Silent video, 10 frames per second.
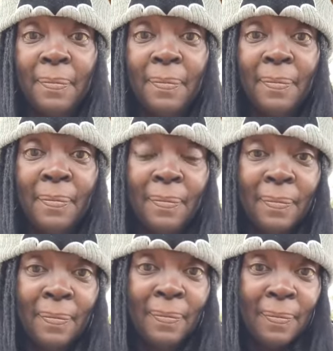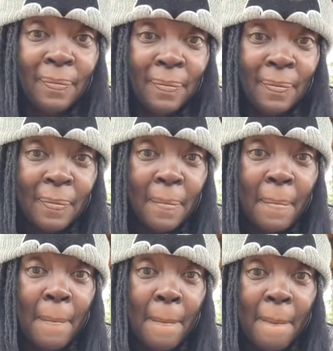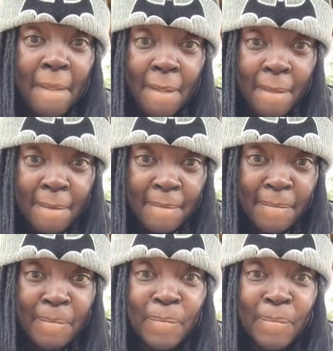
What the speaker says: (no one is talking)